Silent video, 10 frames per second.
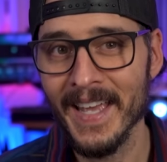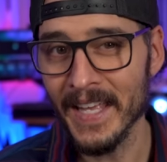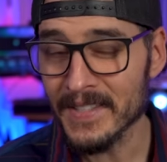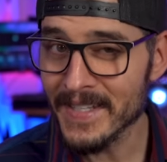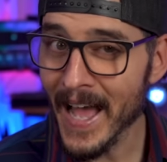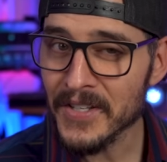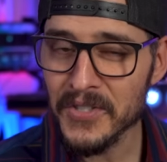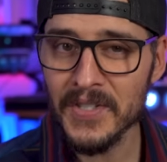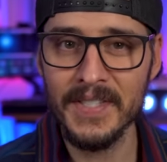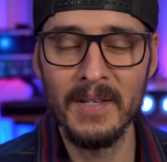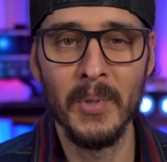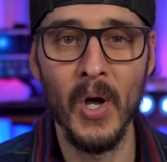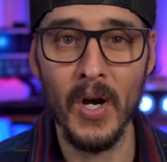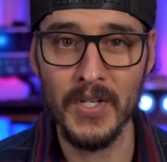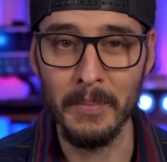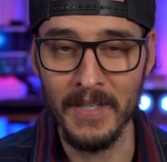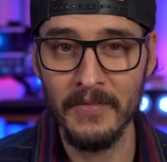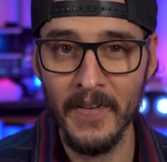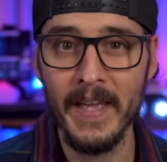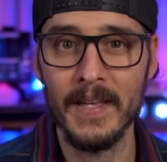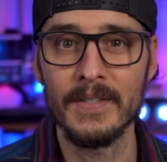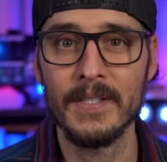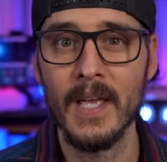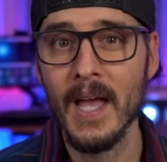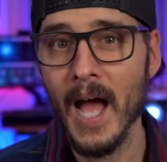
It's not just simple RGB fans.